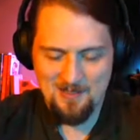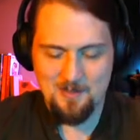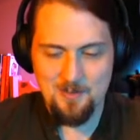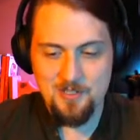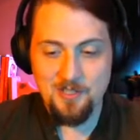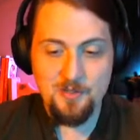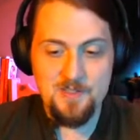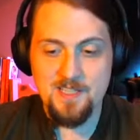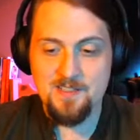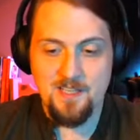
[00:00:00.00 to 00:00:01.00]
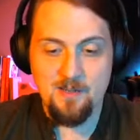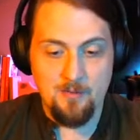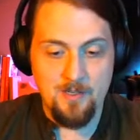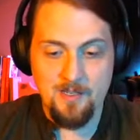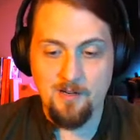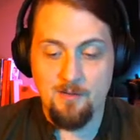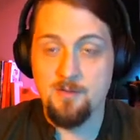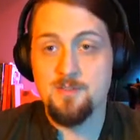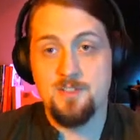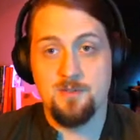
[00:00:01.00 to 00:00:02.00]
which includes things like creating our
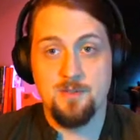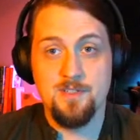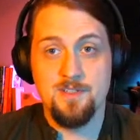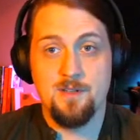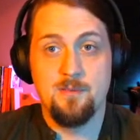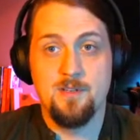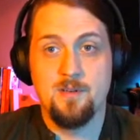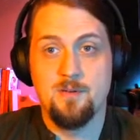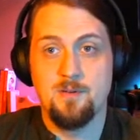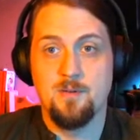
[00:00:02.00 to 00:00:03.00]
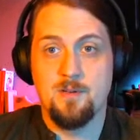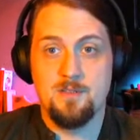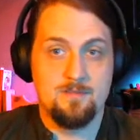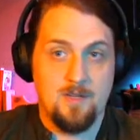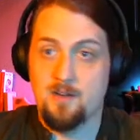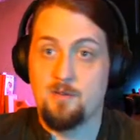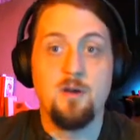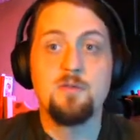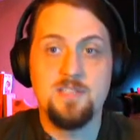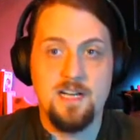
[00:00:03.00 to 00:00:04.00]
own stories like we do on our
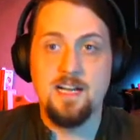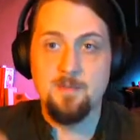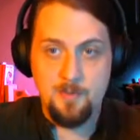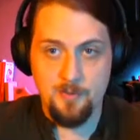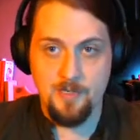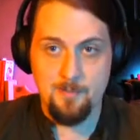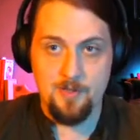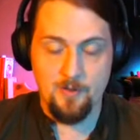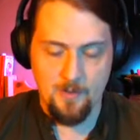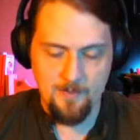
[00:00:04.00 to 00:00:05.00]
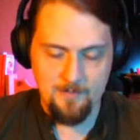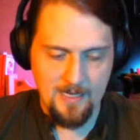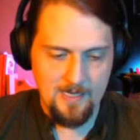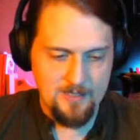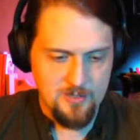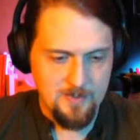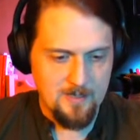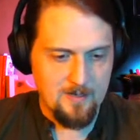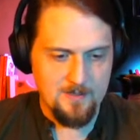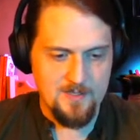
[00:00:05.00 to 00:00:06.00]
own time and put up on the web page, but
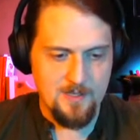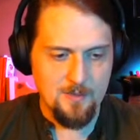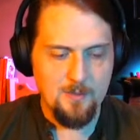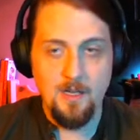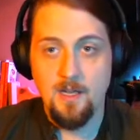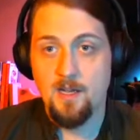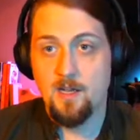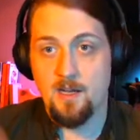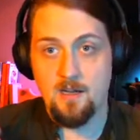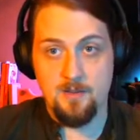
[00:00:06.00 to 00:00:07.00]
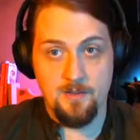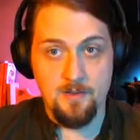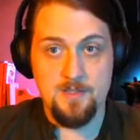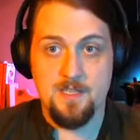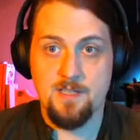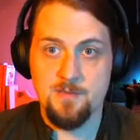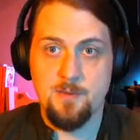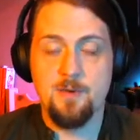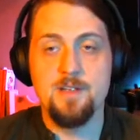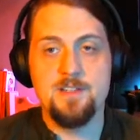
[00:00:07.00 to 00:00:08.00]
also on Thursdays
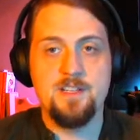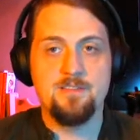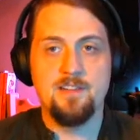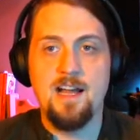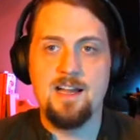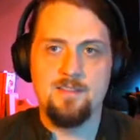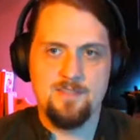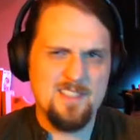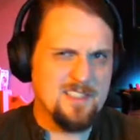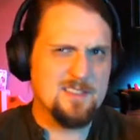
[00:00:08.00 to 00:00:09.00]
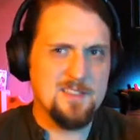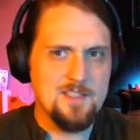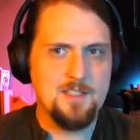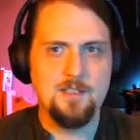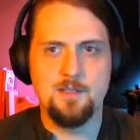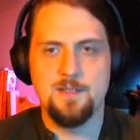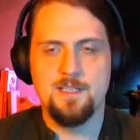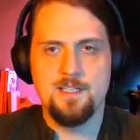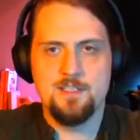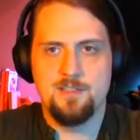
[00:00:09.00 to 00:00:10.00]
we write stuff live. It's a little sillier in
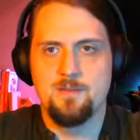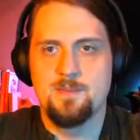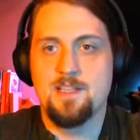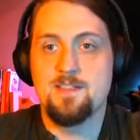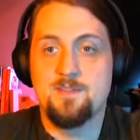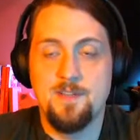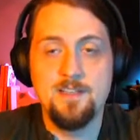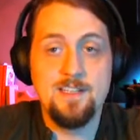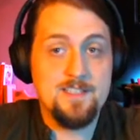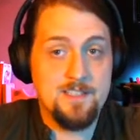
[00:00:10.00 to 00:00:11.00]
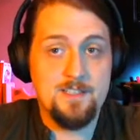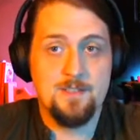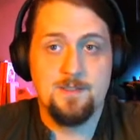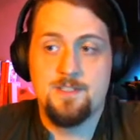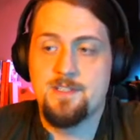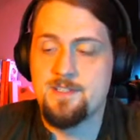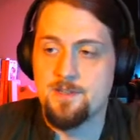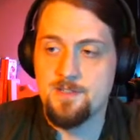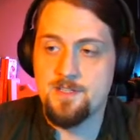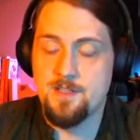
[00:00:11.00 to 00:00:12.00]
nature, but that's fun. That's 6:30 it's
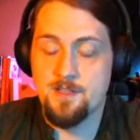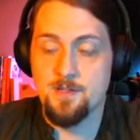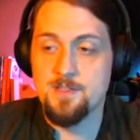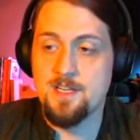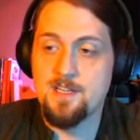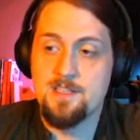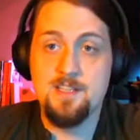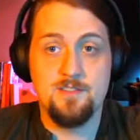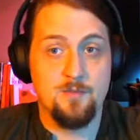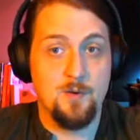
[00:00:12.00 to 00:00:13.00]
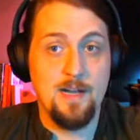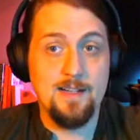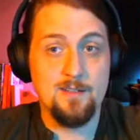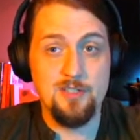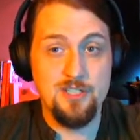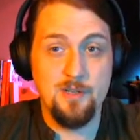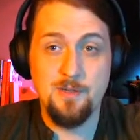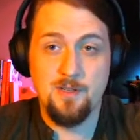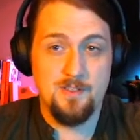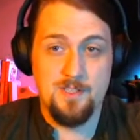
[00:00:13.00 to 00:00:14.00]
Thursday. That's the Varietal Show.
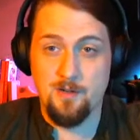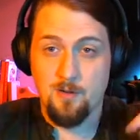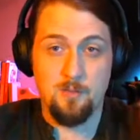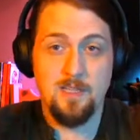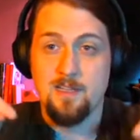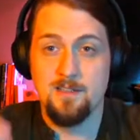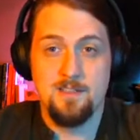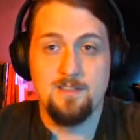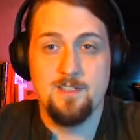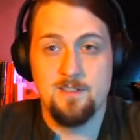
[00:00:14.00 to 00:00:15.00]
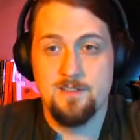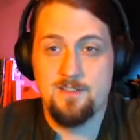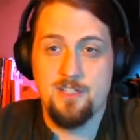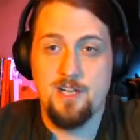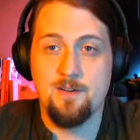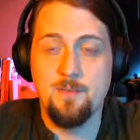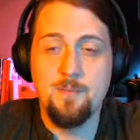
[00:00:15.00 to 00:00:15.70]
You can see a whole playlist of it on this channel.